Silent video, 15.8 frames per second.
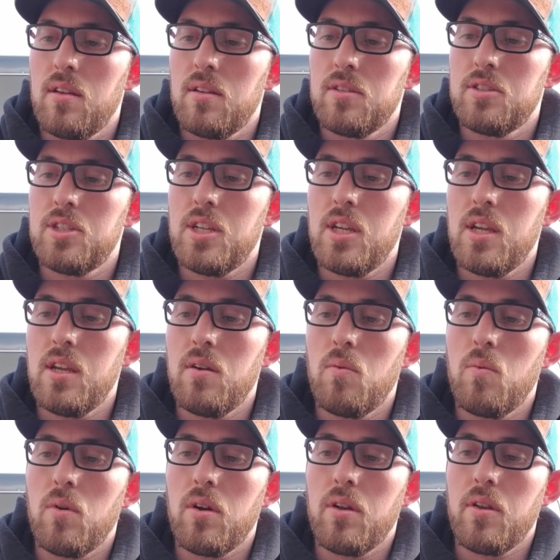
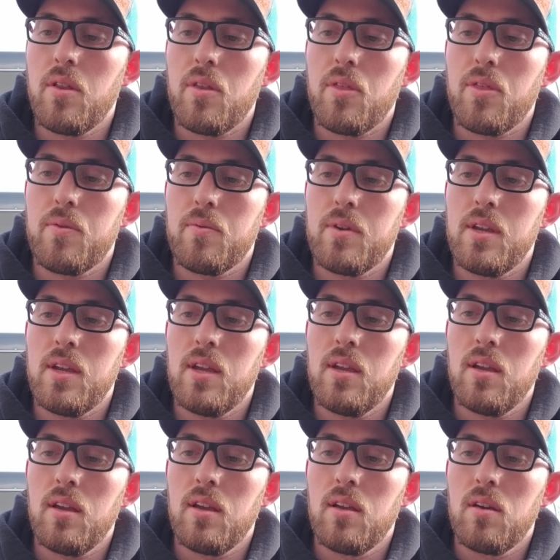
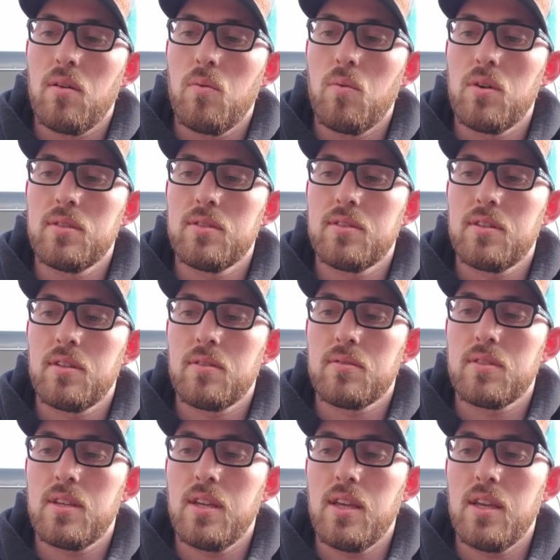
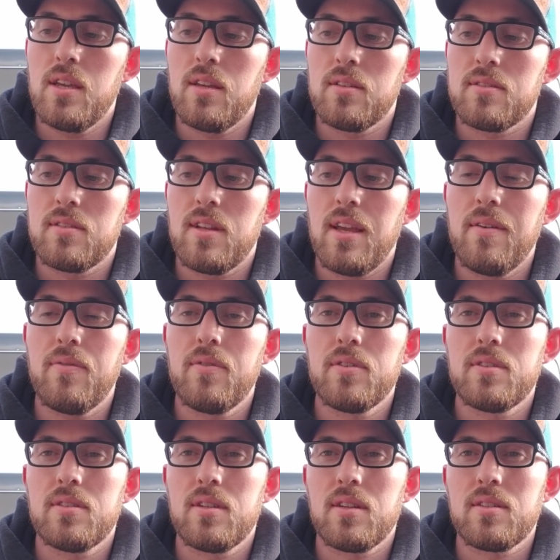G1310T. It's an
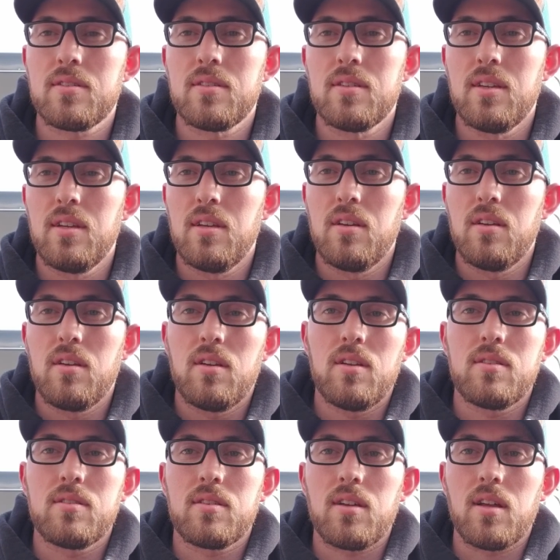8'6".
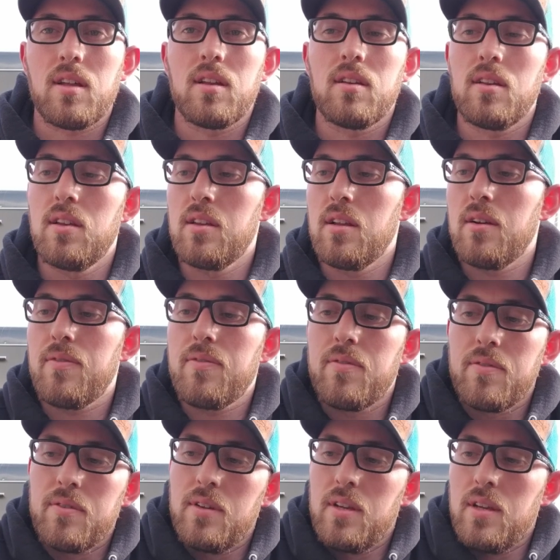It's got enough,
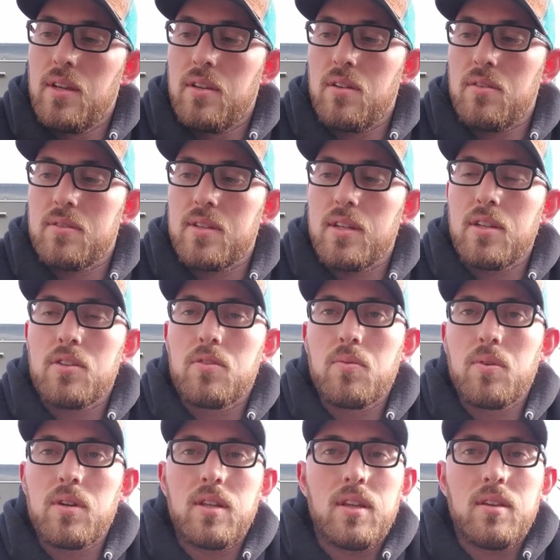you know, 10 to
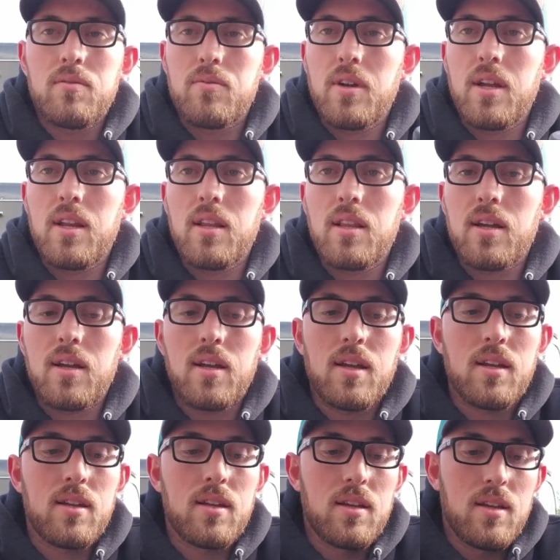20 rated
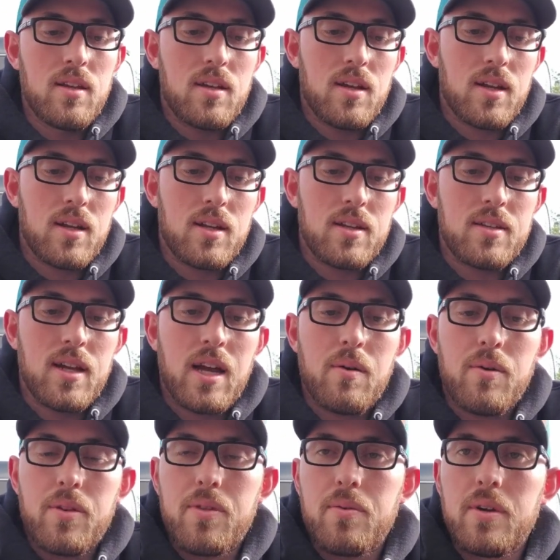line. I got a
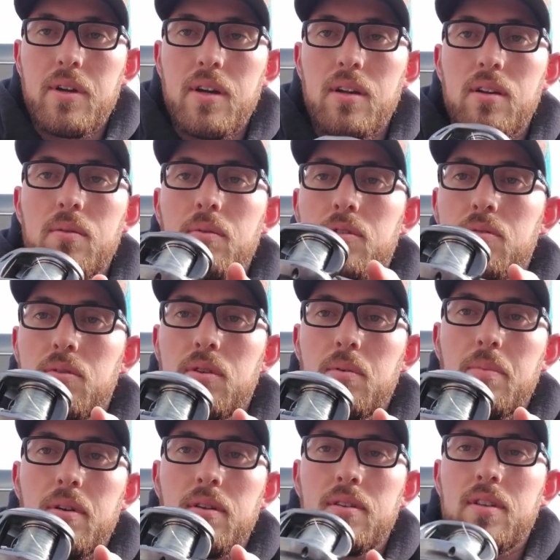Daiwa 300 with 20
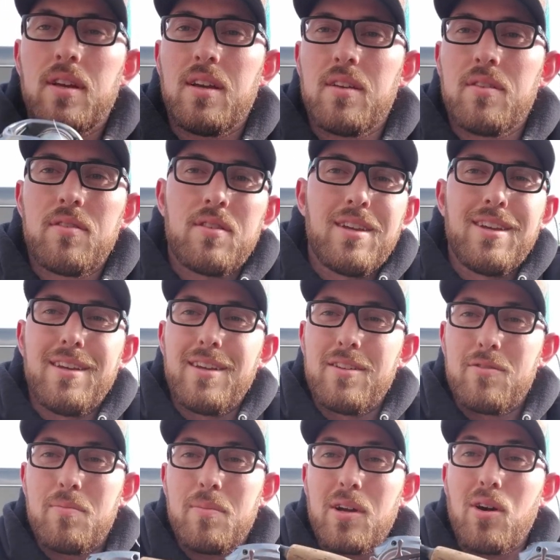pound test.
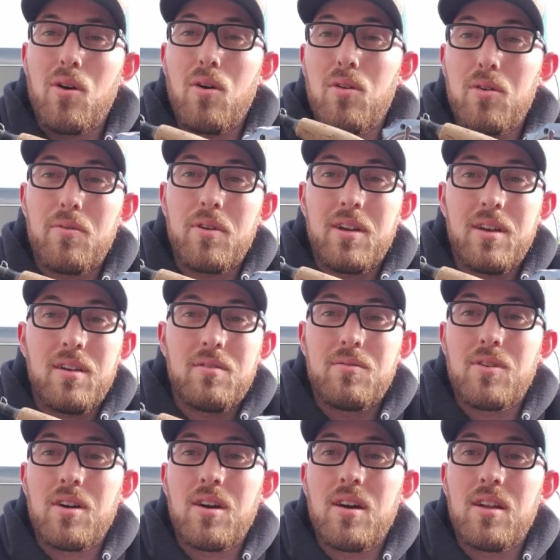It's my all around
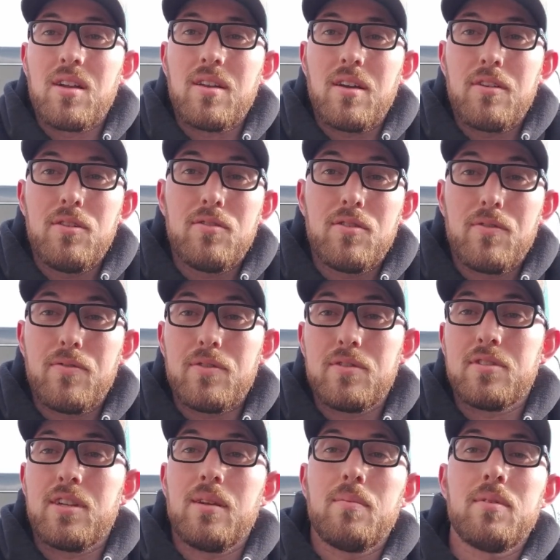rod. I use it for
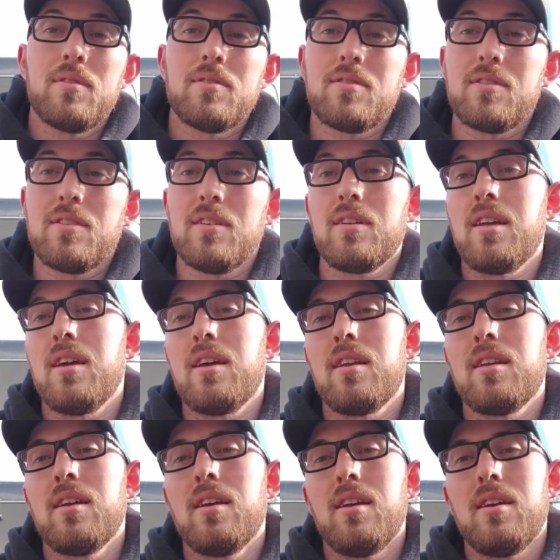salmon,
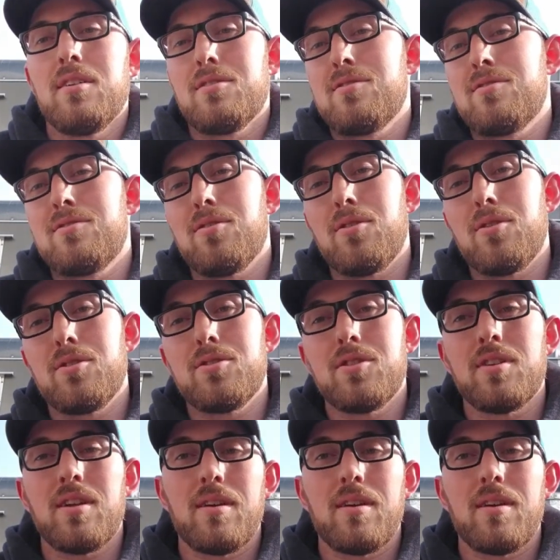steelhead, sturgeon.